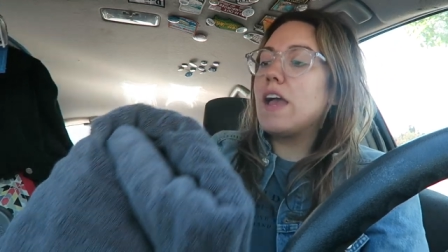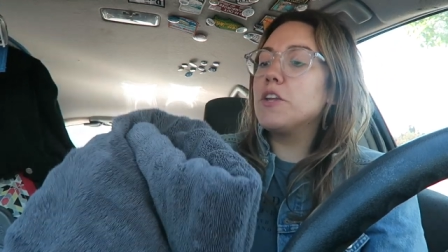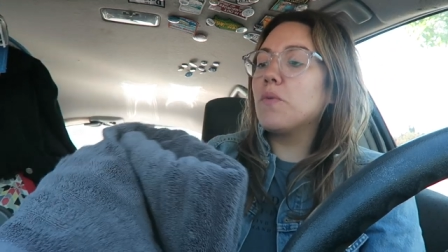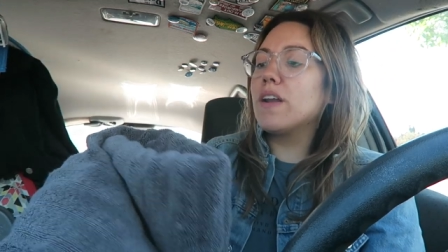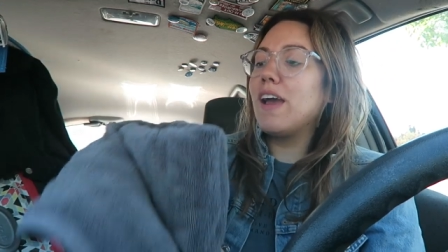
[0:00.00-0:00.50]

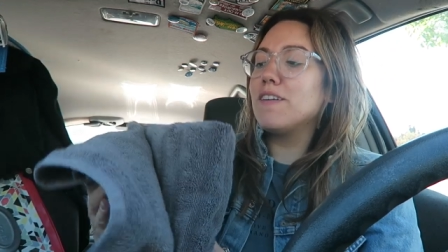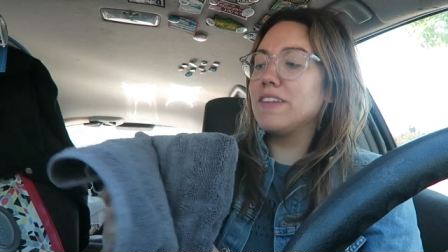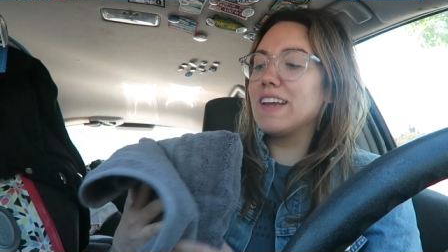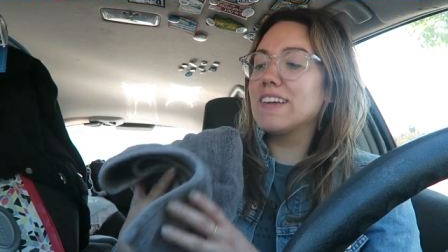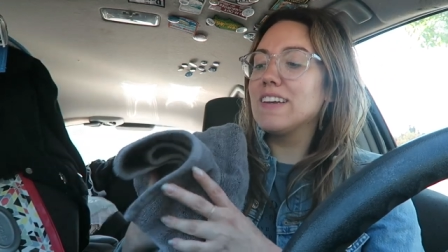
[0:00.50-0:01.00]
and you want to
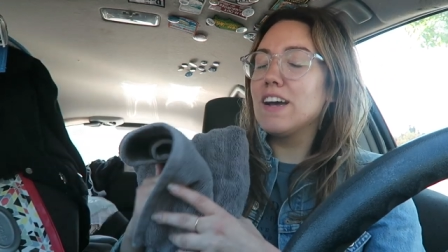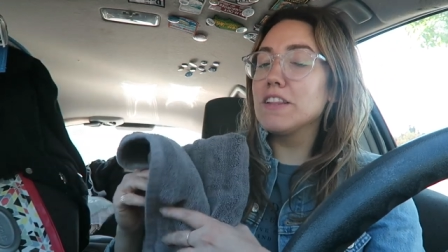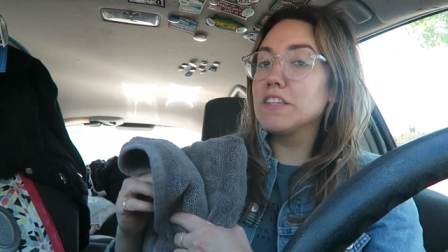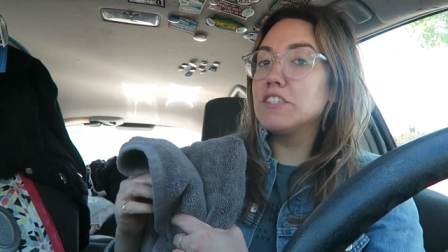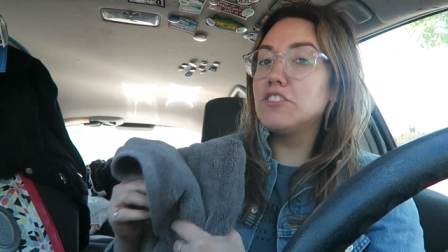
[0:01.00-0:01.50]
have like
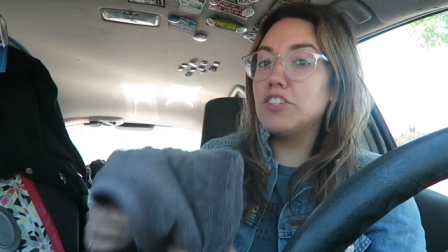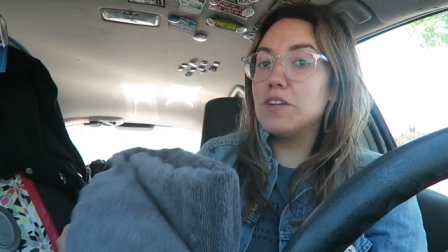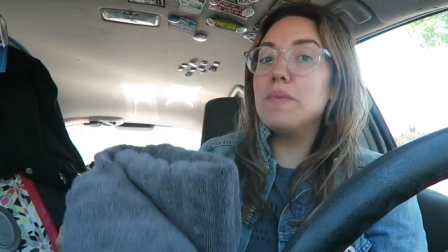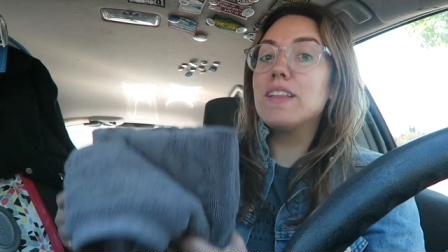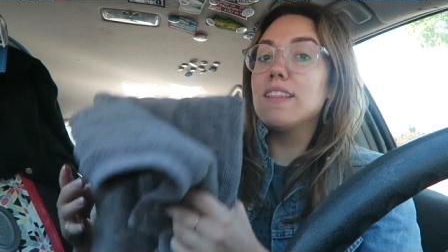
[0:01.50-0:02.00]
a
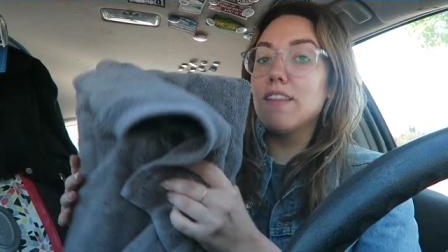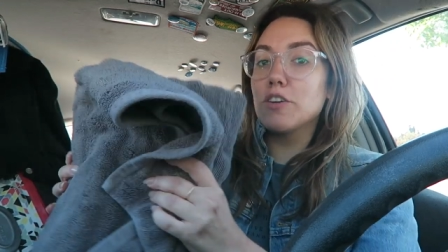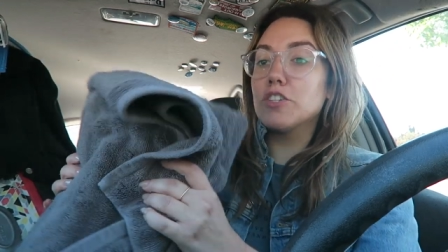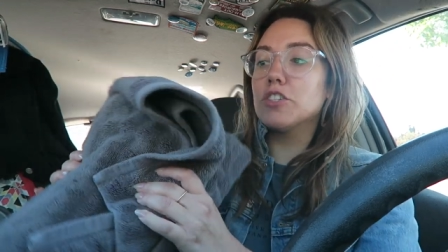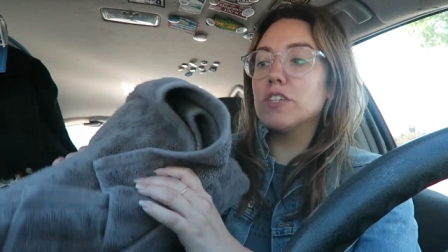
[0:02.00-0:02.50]
legitimate
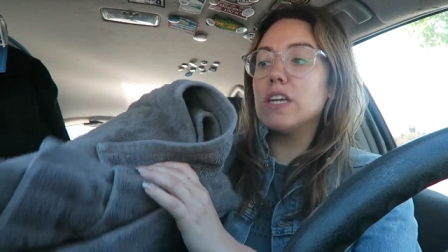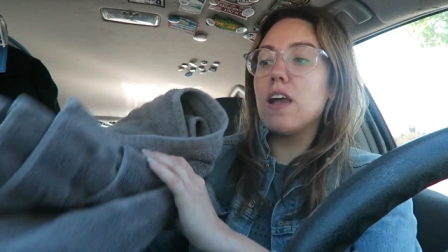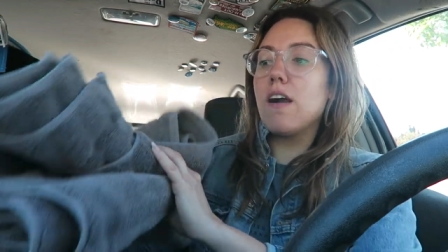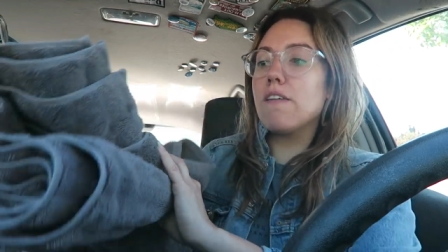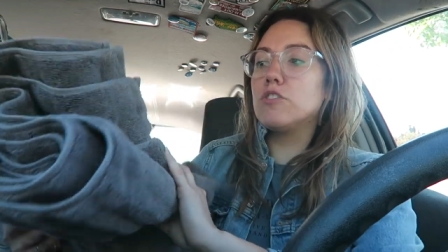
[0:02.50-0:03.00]

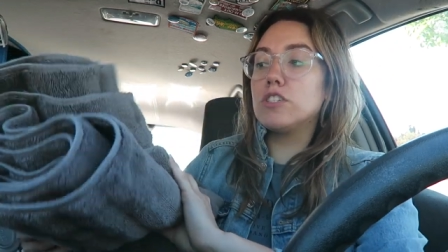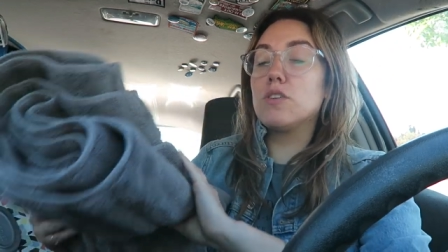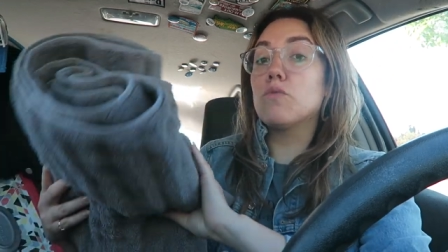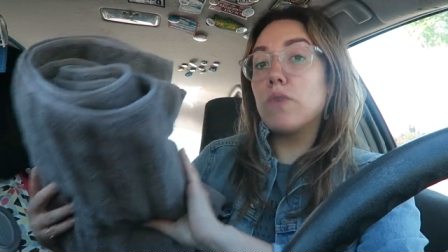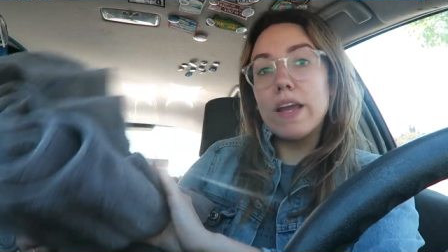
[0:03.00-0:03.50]
luxury of
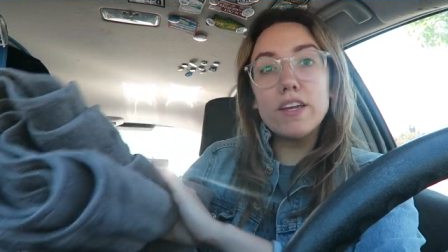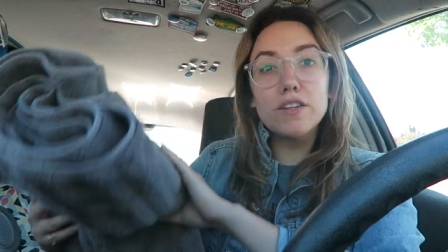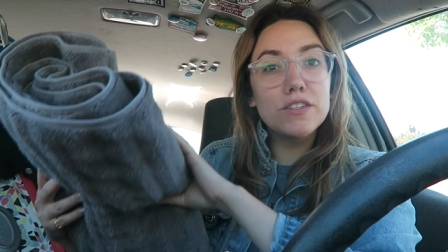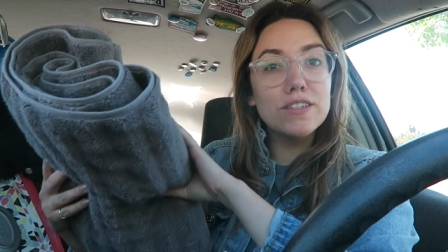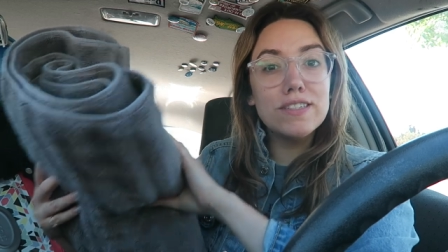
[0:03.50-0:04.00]
just a
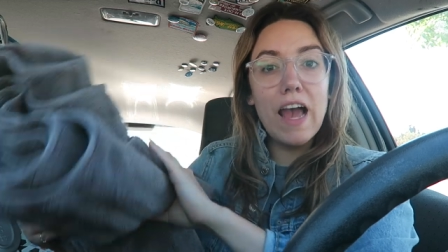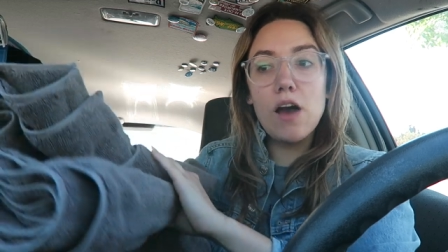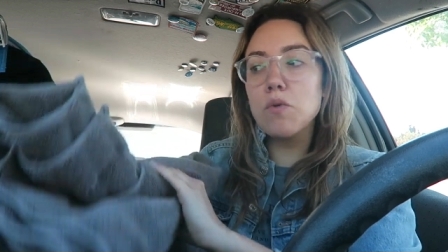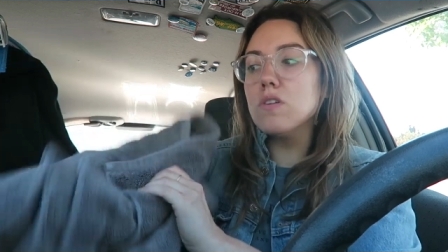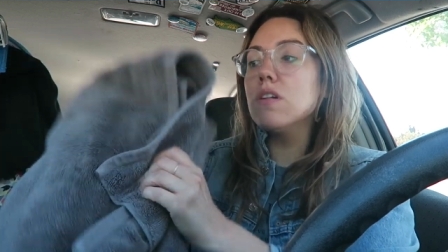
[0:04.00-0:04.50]
regular
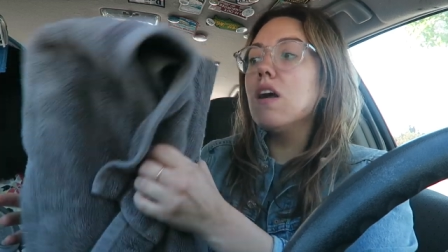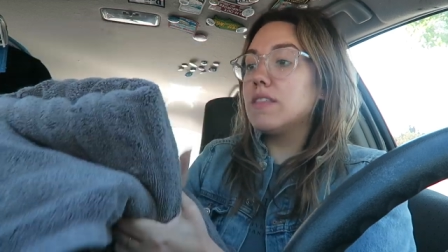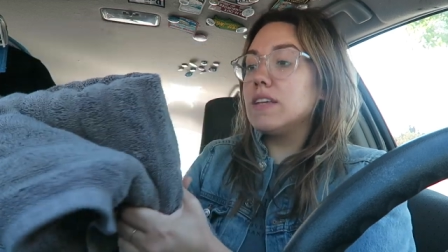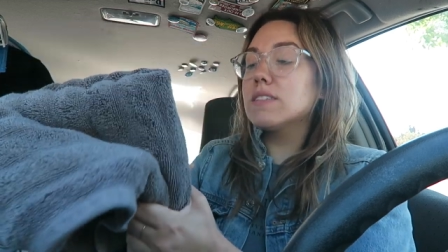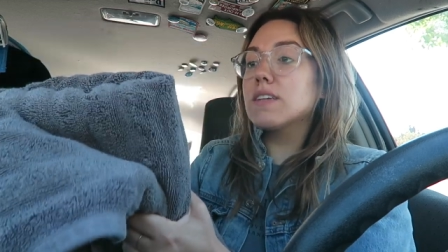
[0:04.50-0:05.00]
towel,
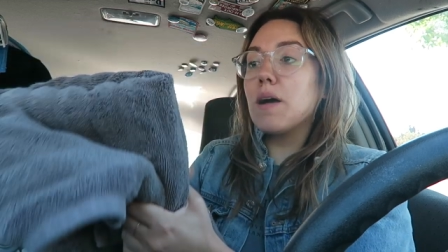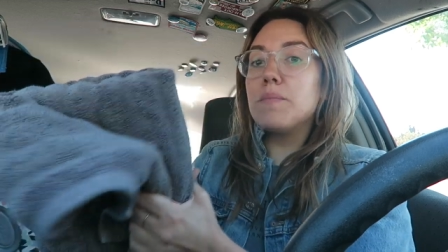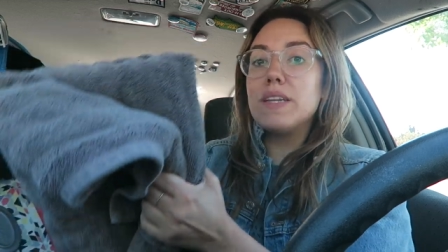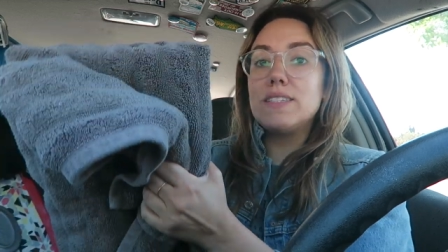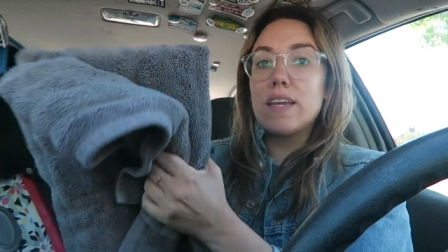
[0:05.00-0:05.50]
this
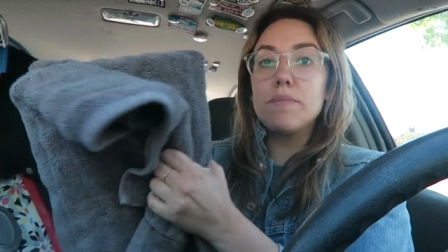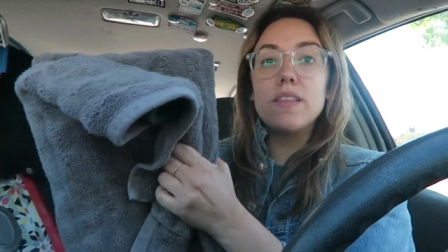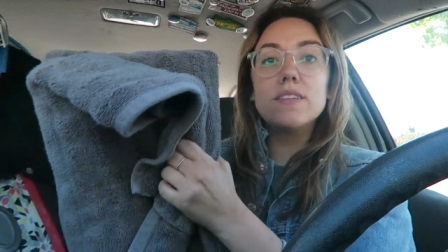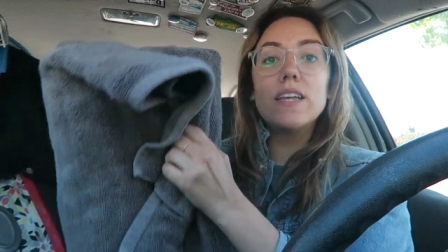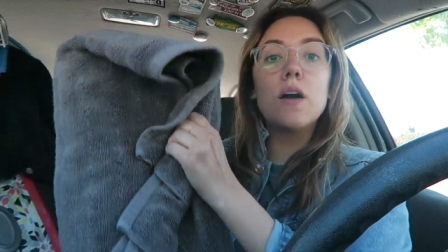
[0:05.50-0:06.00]
company sent
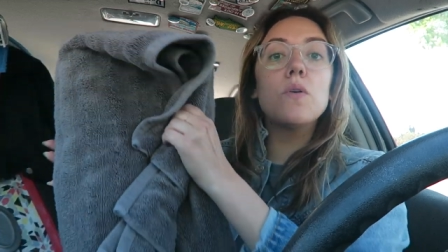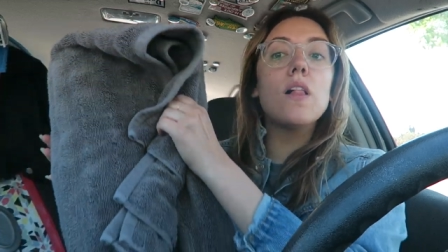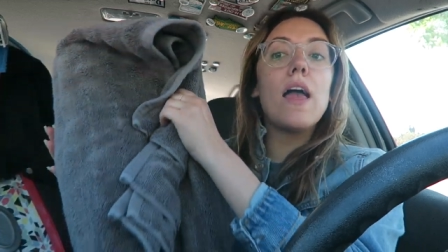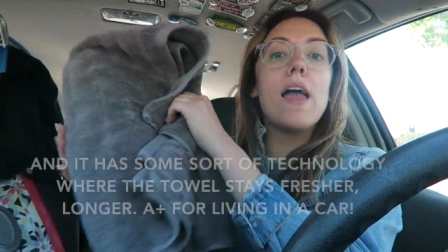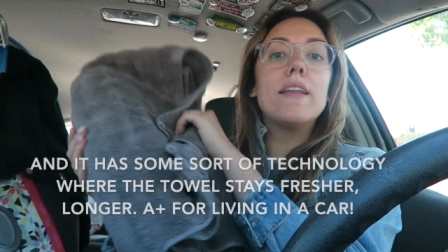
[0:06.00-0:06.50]
me this
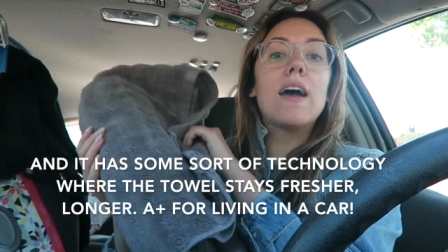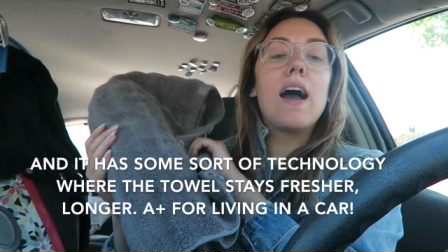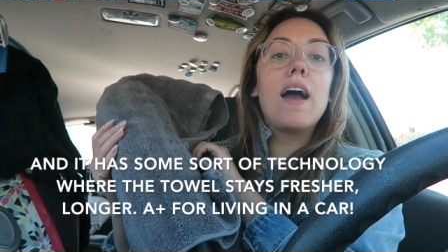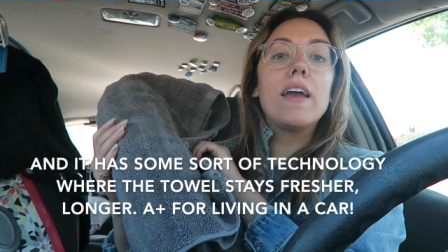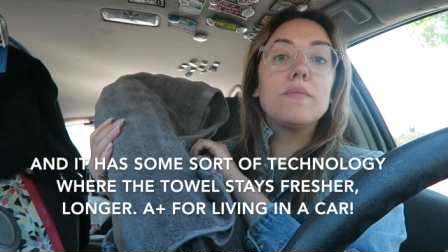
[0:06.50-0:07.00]
towel and
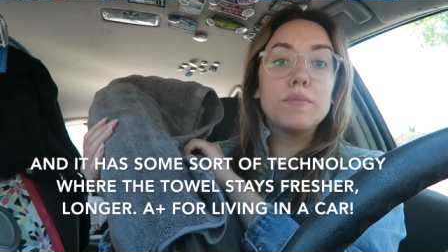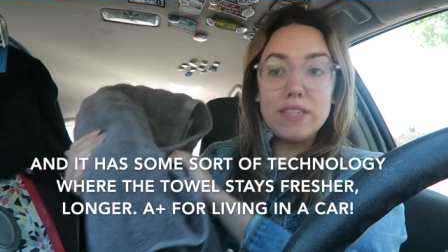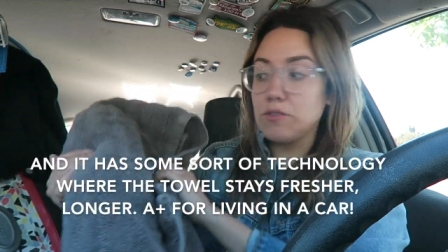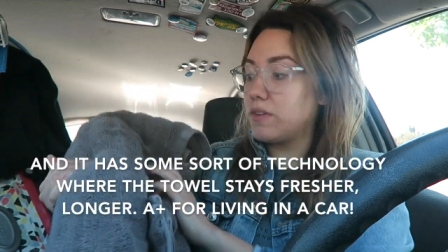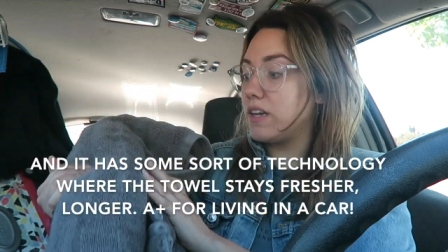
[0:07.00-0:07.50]
I am
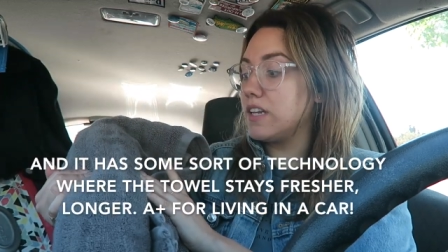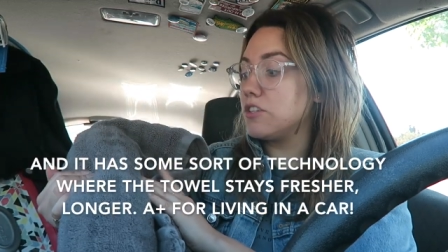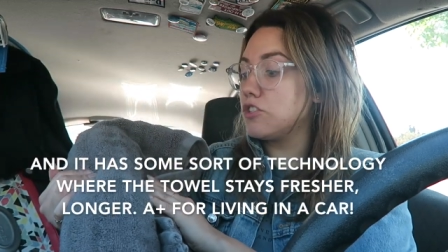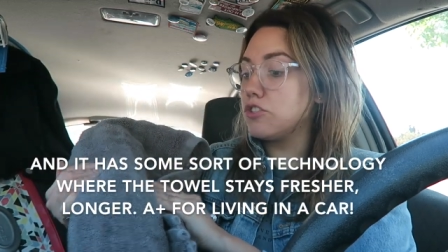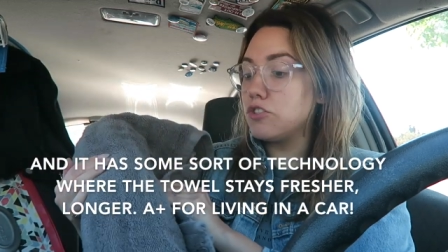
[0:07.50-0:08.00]
obsessed with it. It
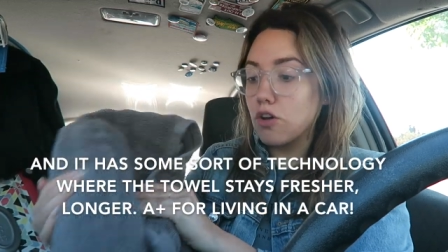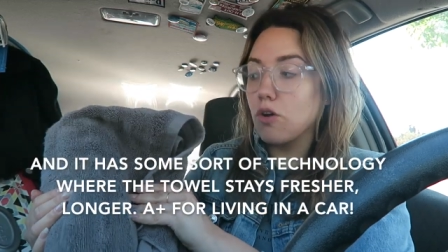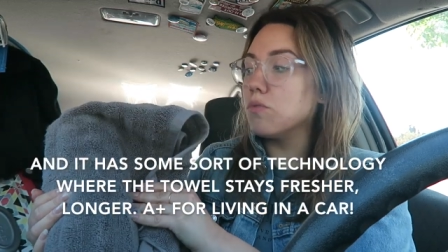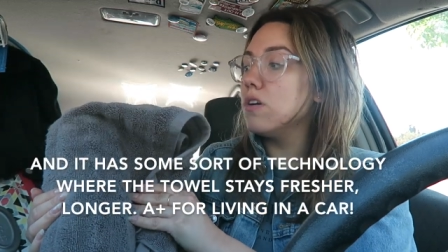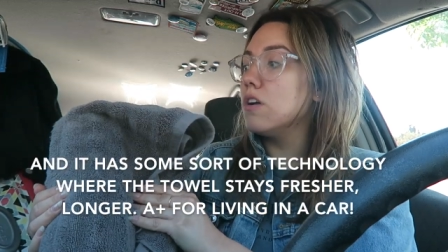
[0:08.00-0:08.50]
is
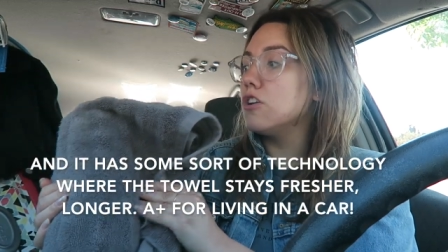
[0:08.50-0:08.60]
so